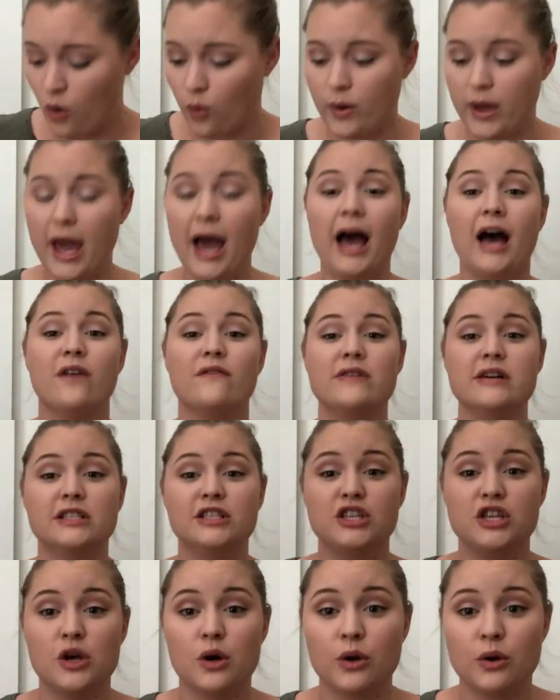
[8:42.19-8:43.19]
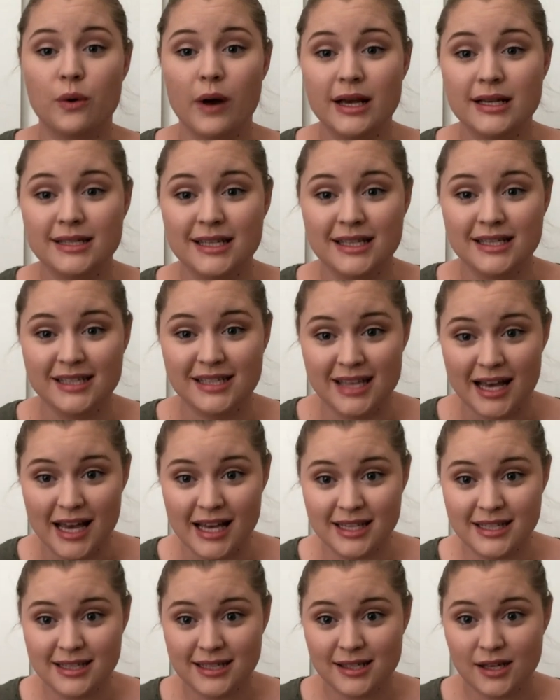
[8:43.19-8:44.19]
We have a deodorizing
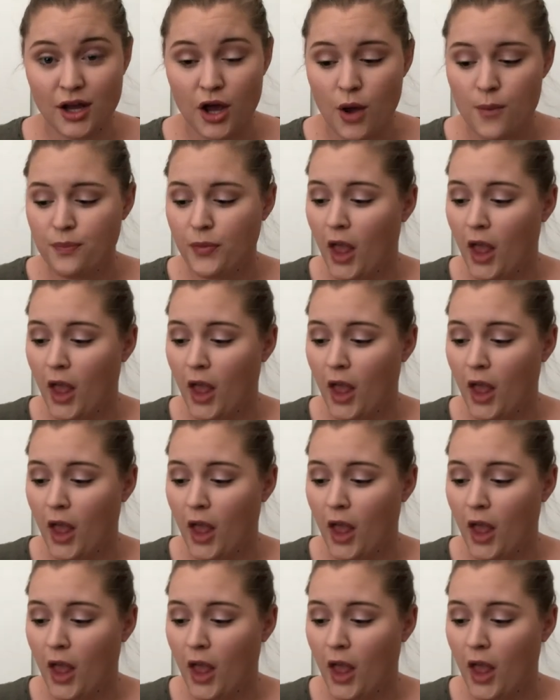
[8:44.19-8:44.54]
disc.